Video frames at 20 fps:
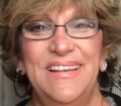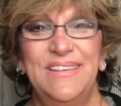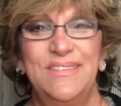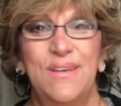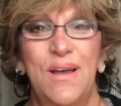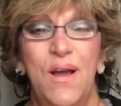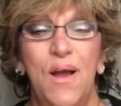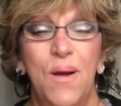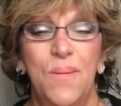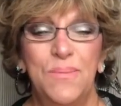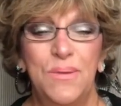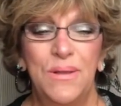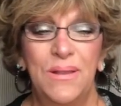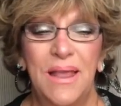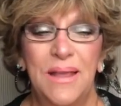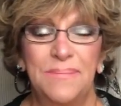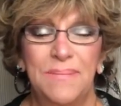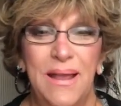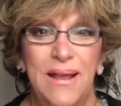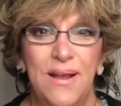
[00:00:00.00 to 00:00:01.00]
So I hope you
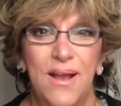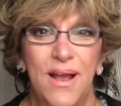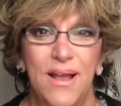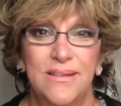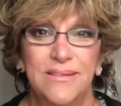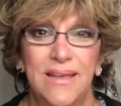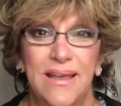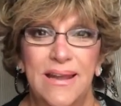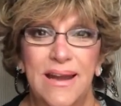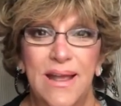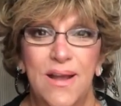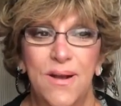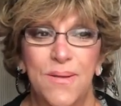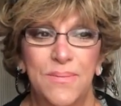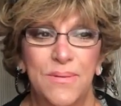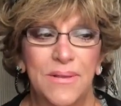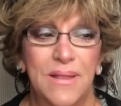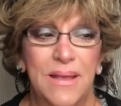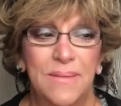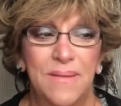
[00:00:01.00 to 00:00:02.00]
like my content. I
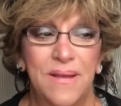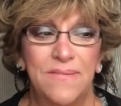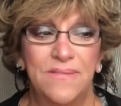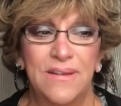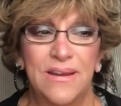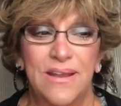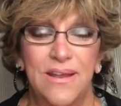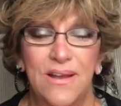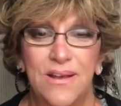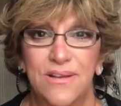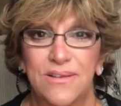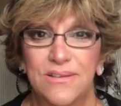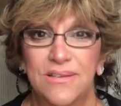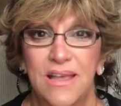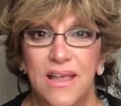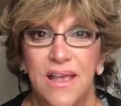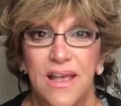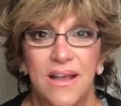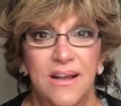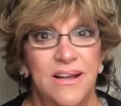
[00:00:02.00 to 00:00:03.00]
hope you like my
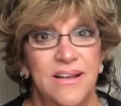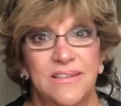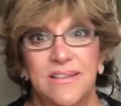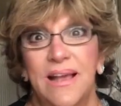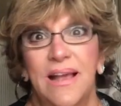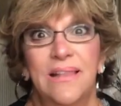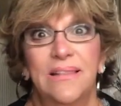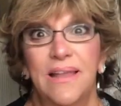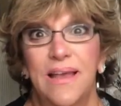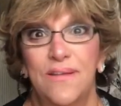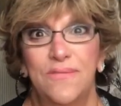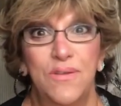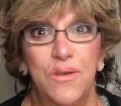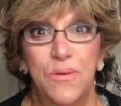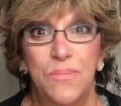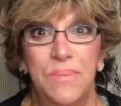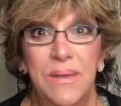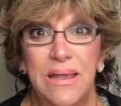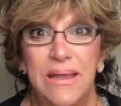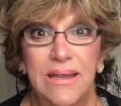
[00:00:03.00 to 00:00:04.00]
videos, because I love
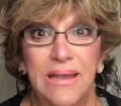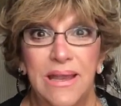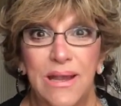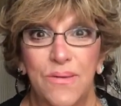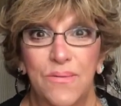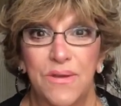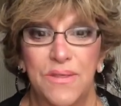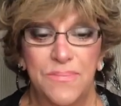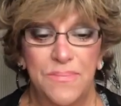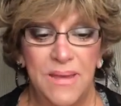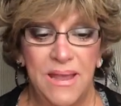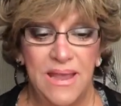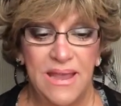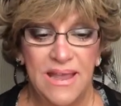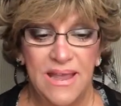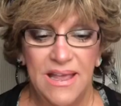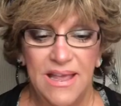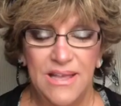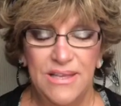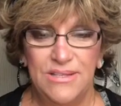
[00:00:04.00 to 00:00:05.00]
you being here with
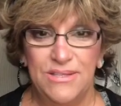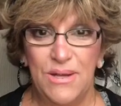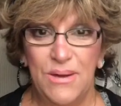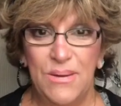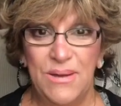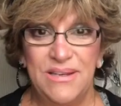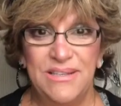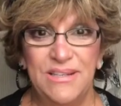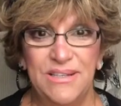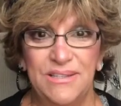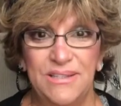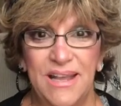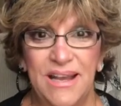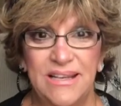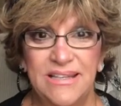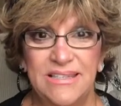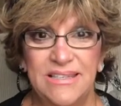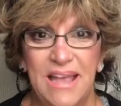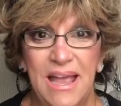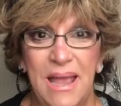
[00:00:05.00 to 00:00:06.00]
me. So until
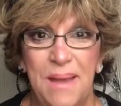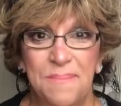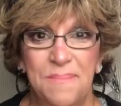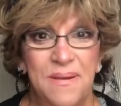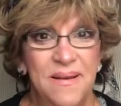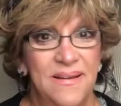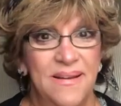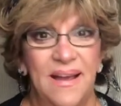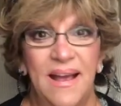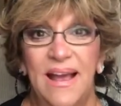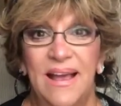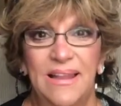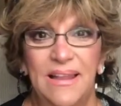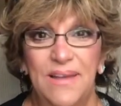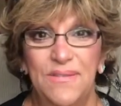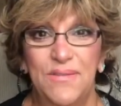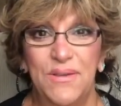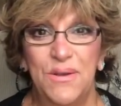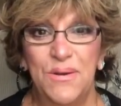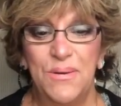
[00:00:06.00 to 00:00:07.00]
next time, I
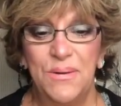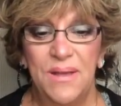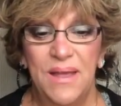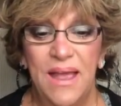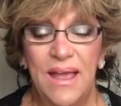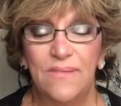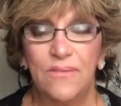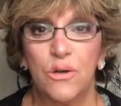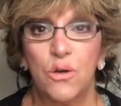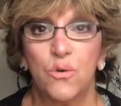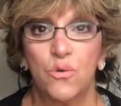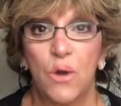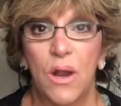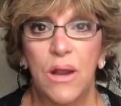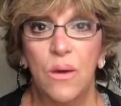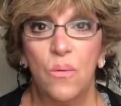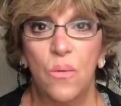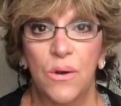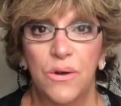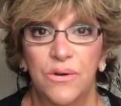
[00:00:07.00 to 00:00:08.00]
love you. Have a
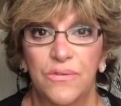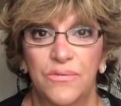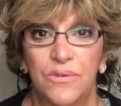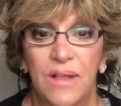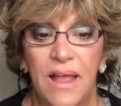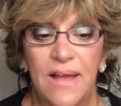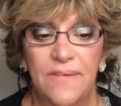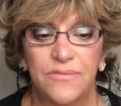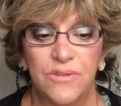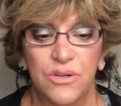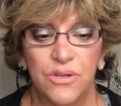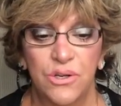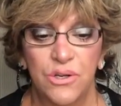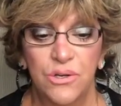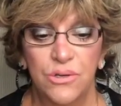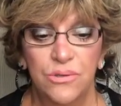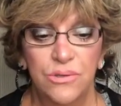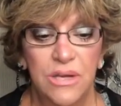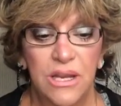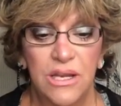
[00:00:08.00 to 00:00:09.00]
great, wonderful
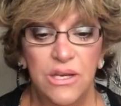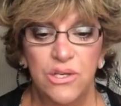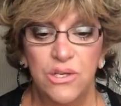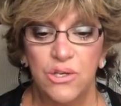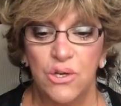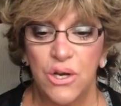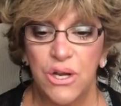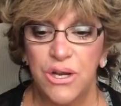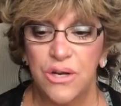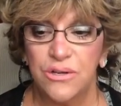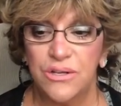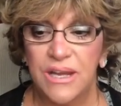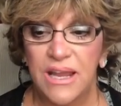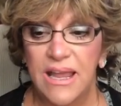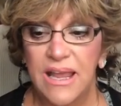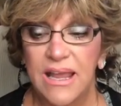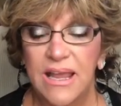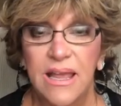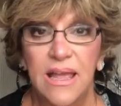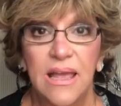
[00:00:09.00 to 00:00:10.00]
afternoon. Enjoy your
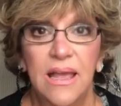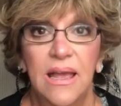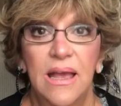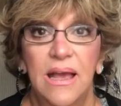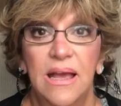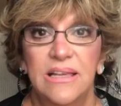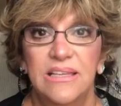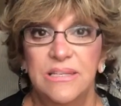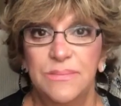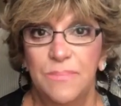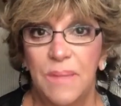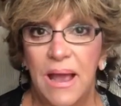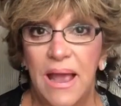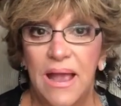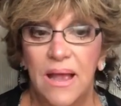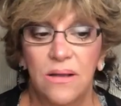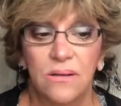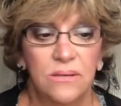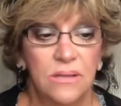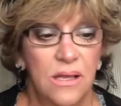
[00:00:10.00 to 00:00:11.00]
day.
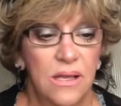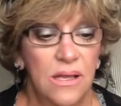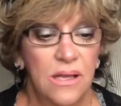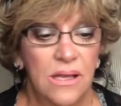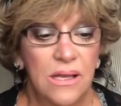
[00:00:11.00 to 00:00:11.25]
Smile.